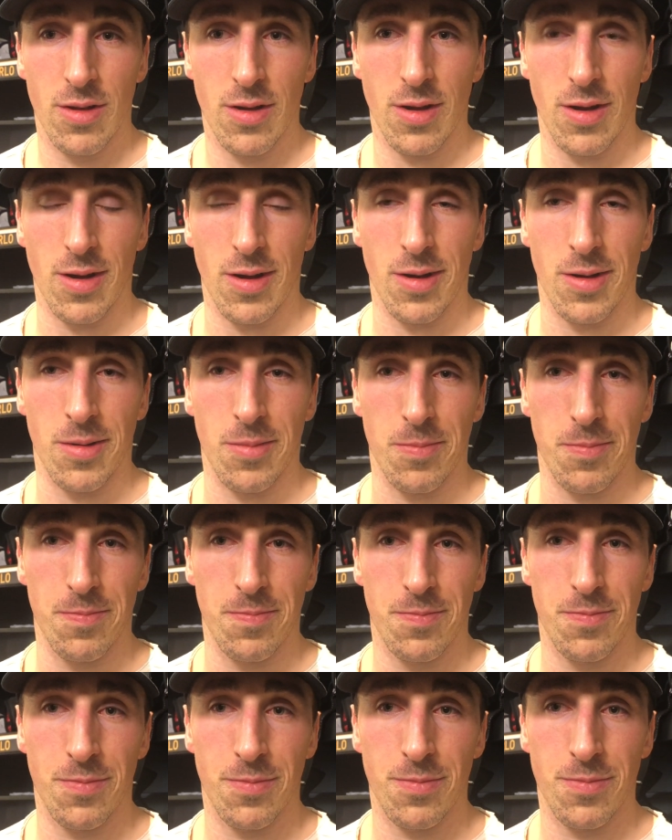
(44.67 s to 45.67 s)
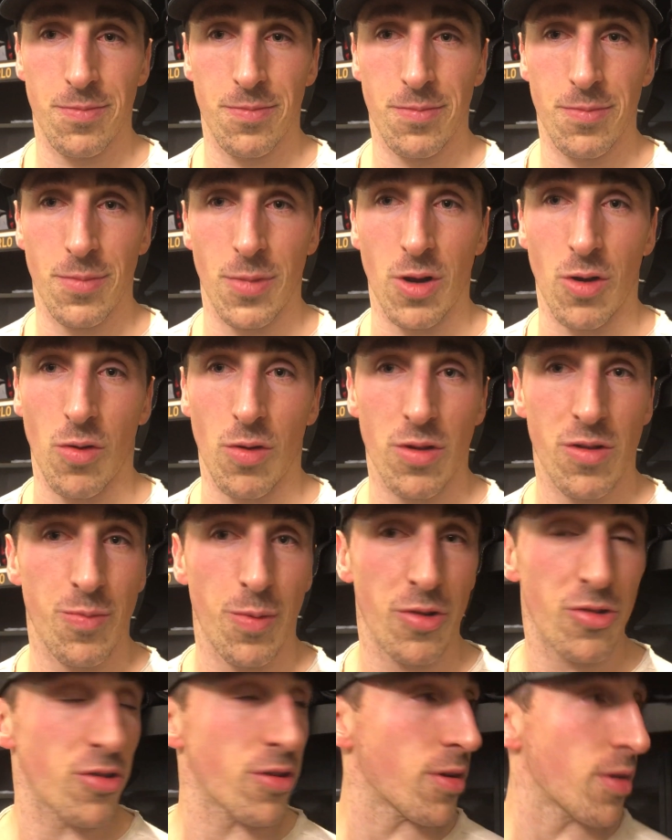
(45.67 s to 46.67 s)
um, you know,
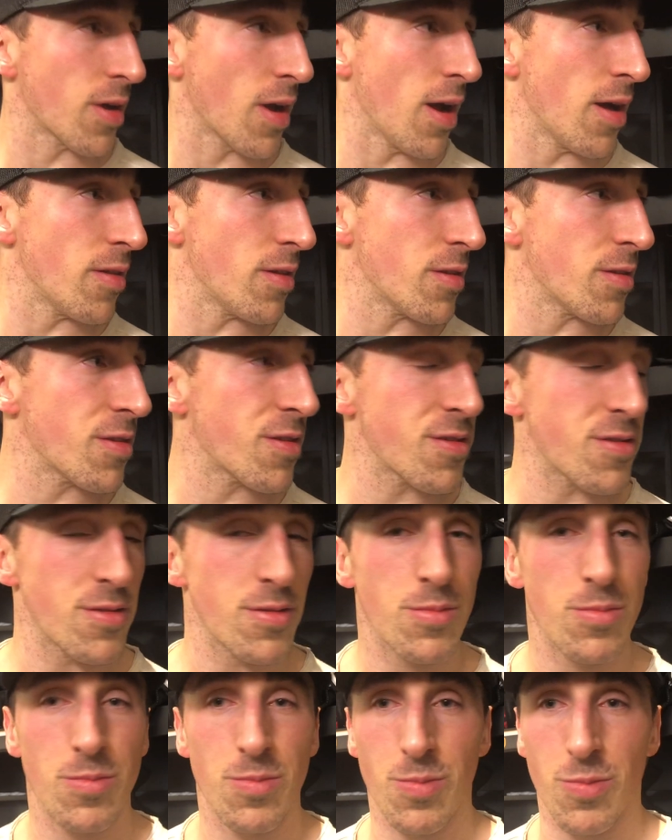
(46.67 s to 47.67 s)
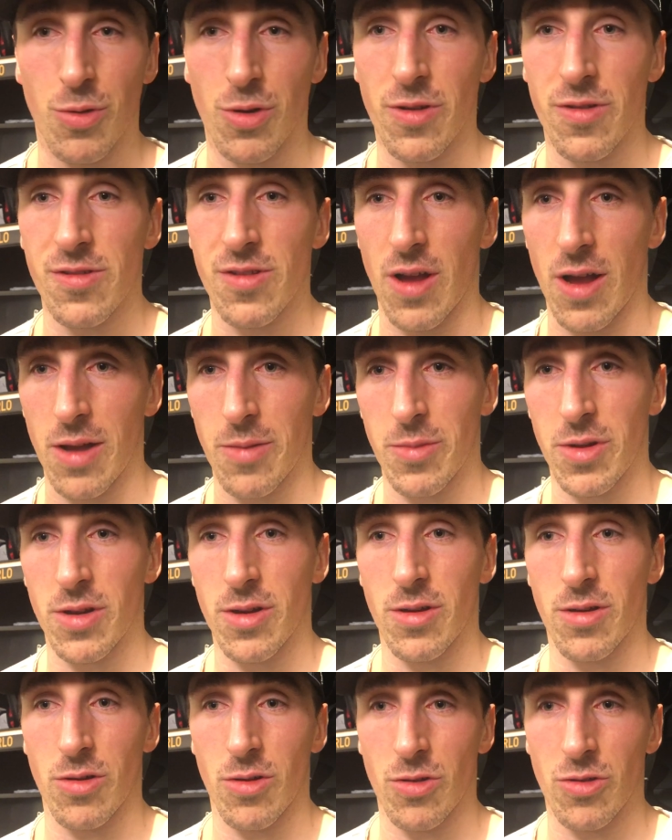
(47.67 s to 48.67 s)
especially a guy that's put his time in
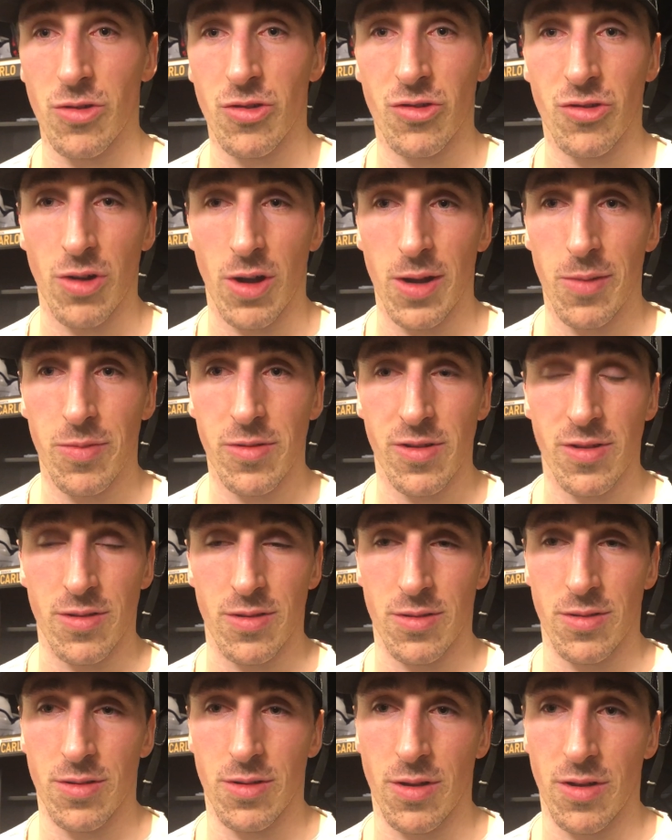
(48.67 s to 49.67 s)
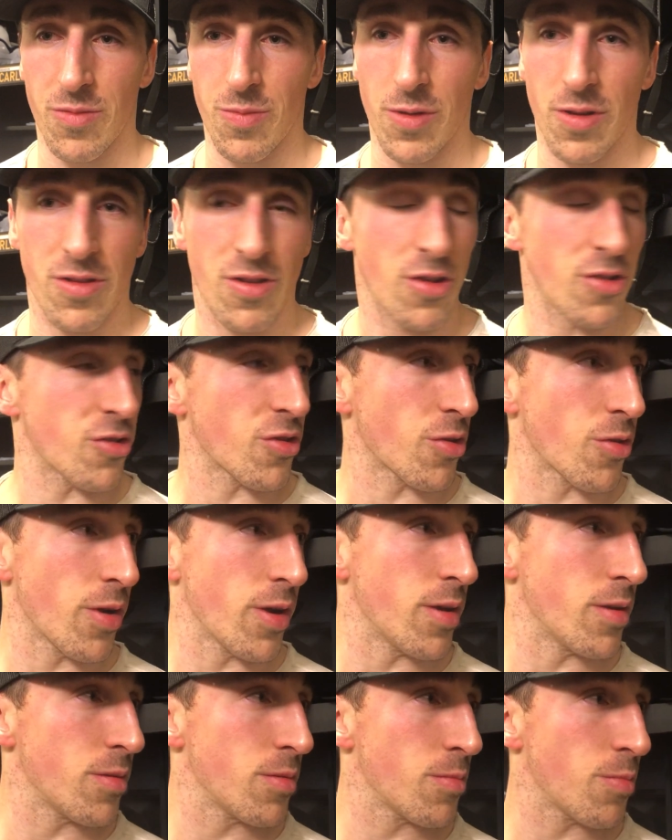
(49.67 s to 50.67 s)
and earned his stripes and has been such a
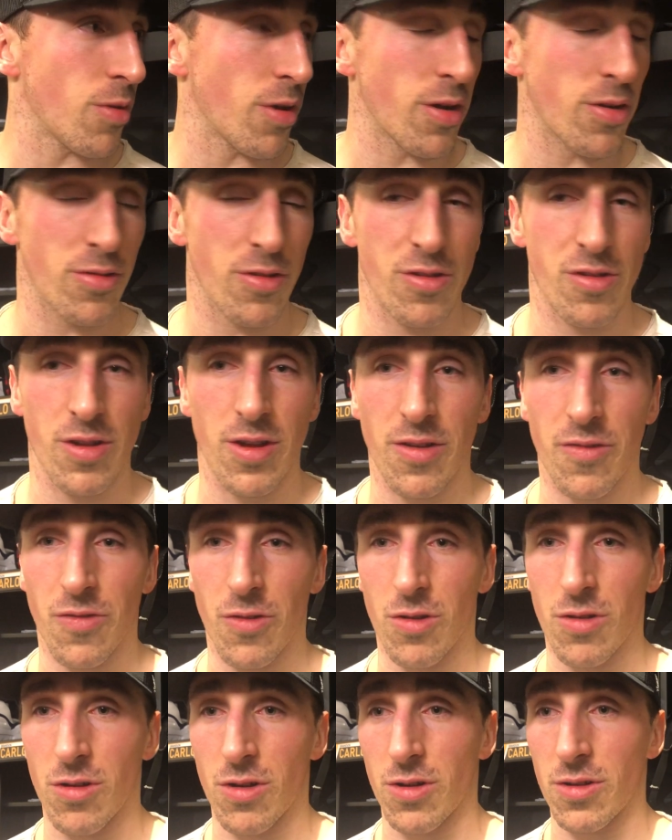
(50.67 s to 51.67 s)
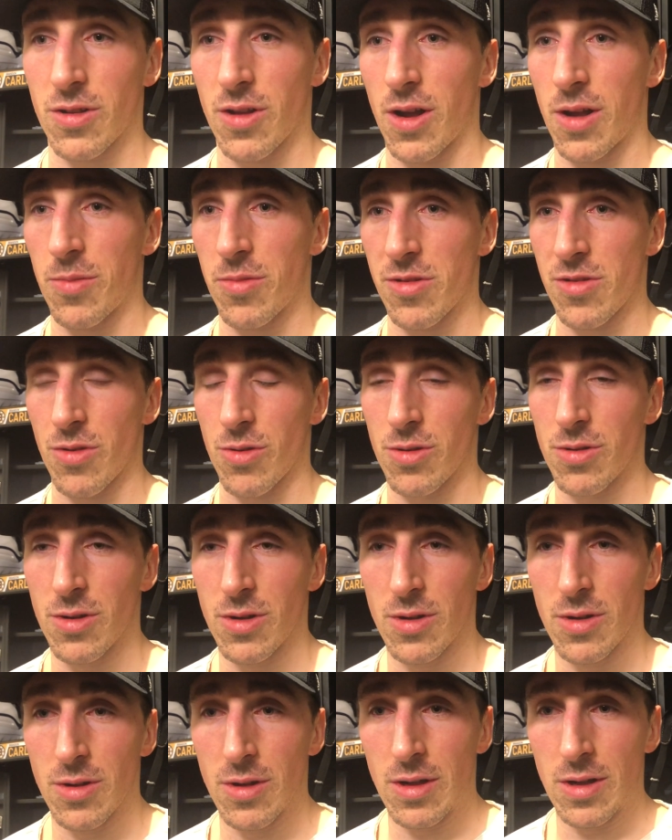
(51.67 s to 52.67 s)
great player in this league for a long time. So,
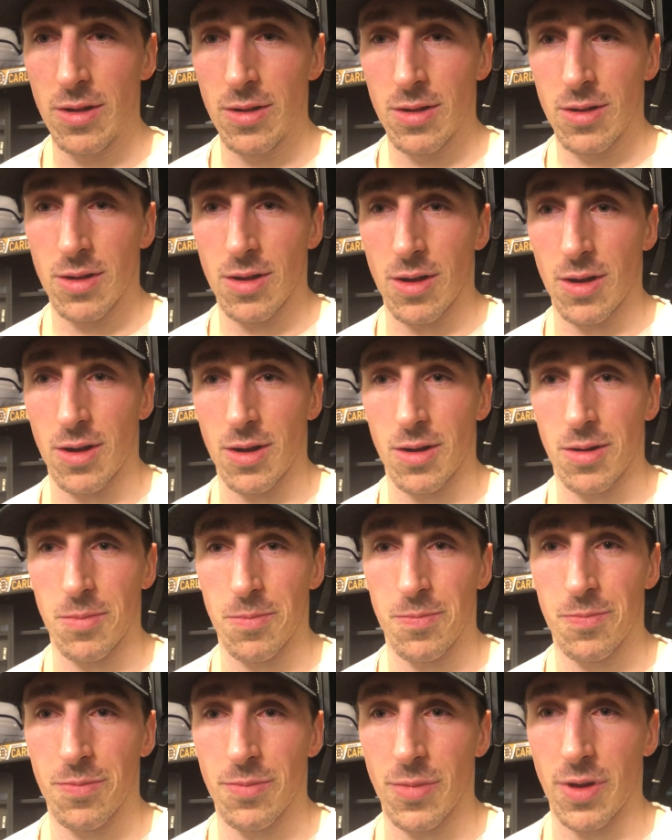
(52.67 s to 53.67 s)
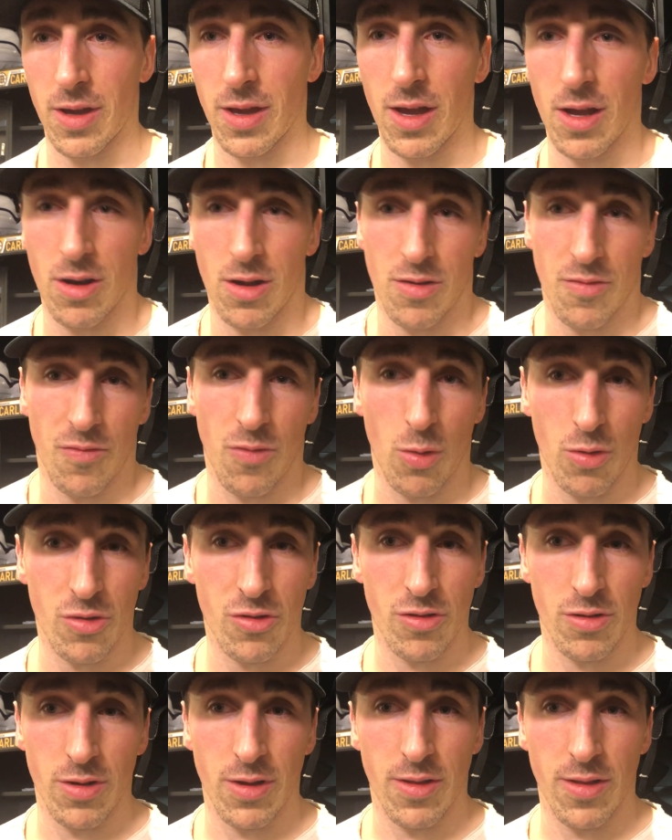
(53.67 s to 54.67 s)
um, again,
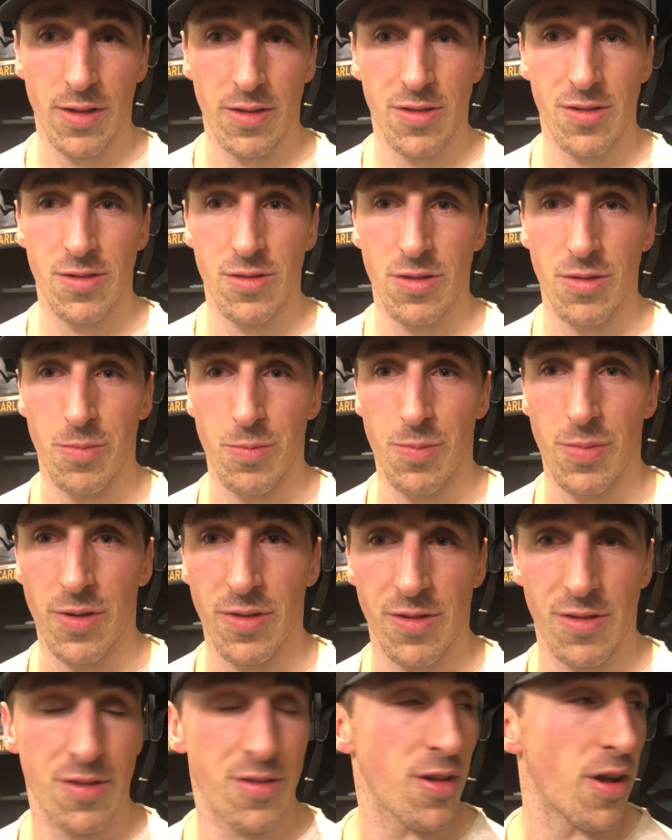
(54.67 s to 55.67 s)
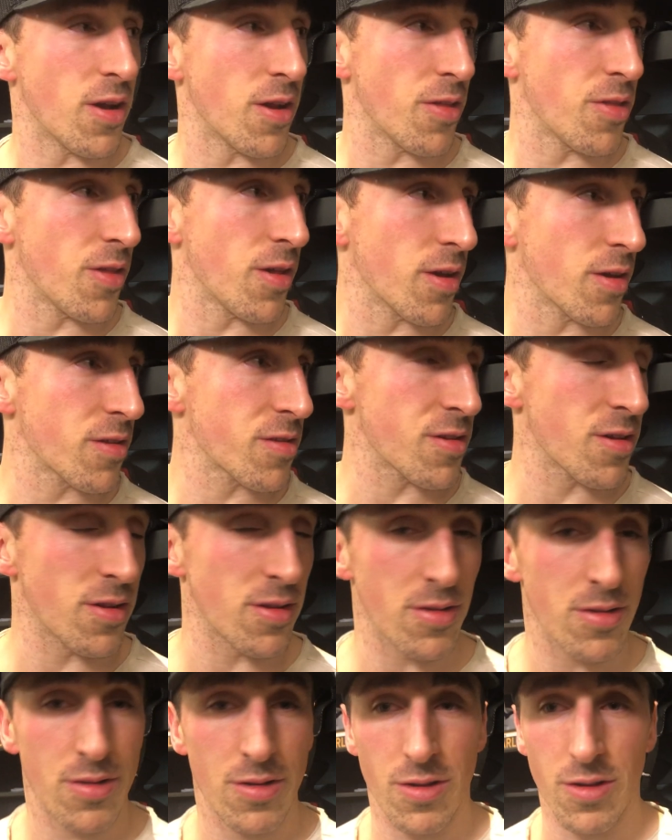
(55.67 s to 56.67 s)
unfortunately, that's the business side of things that
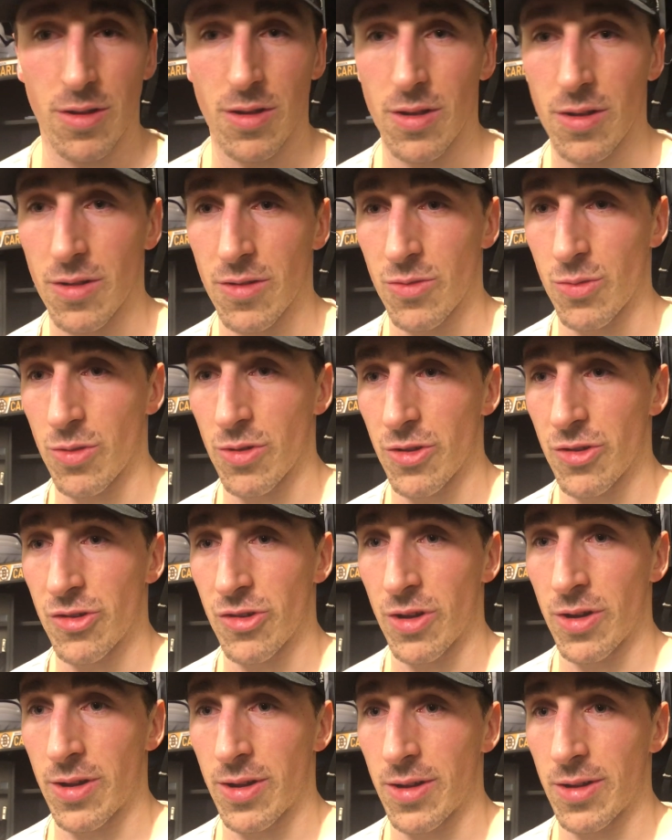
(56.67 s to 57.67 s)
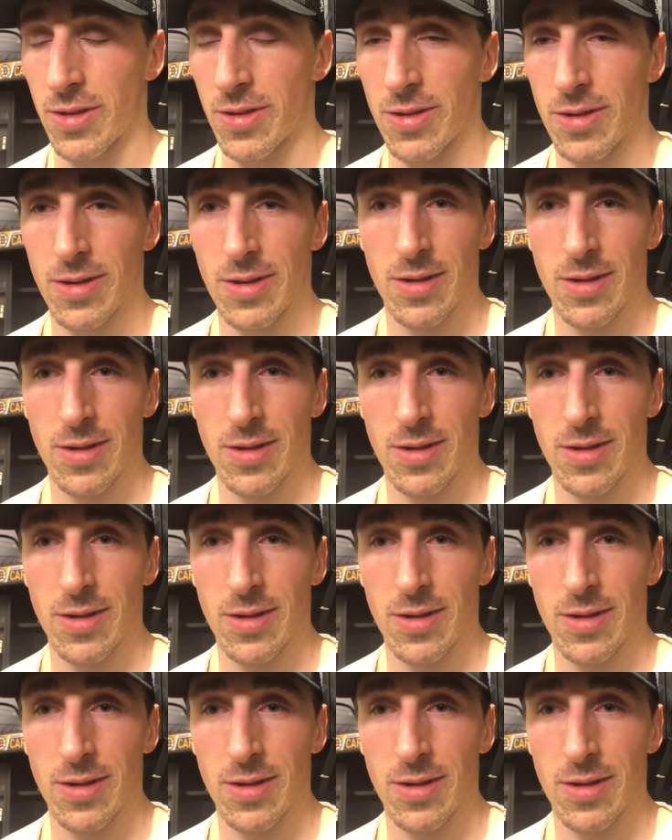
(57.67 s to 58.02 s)
is really shitty. And,